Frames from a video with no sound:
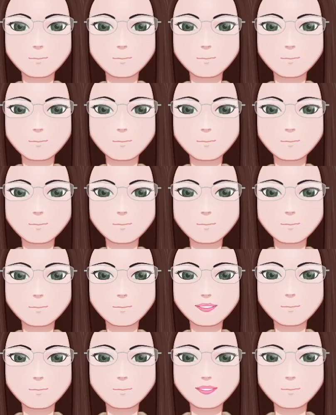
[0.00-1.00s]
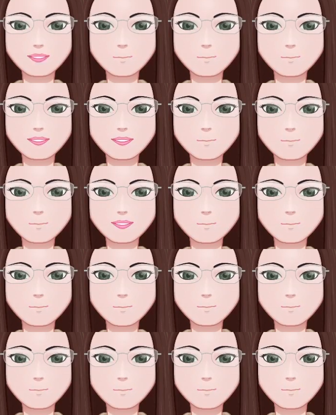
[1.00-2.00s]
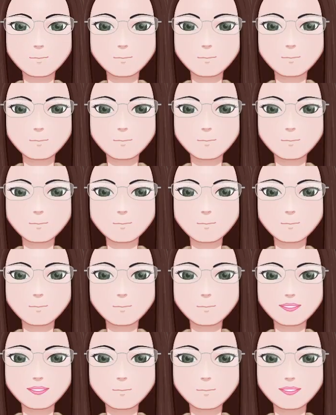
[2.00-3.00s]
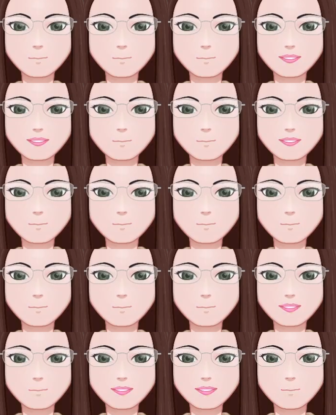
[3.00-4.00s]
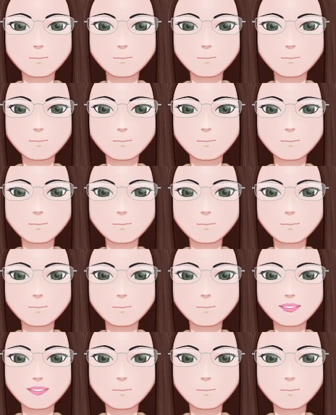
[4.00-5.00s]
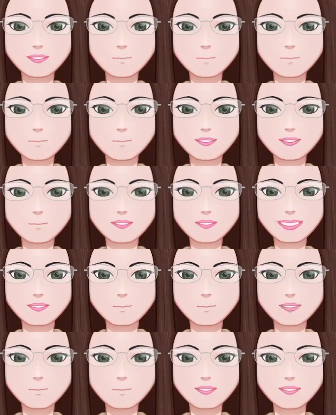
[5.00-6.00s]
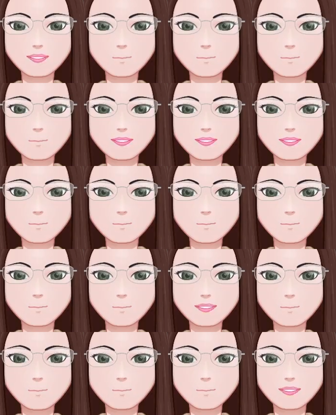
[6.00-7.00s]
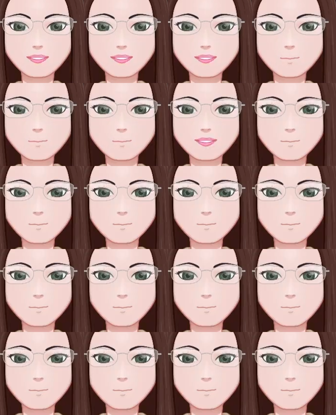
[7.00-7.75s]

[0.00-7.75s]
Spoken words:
I could fart and bend these pins. It's seriously, if you look at them funny, they bend.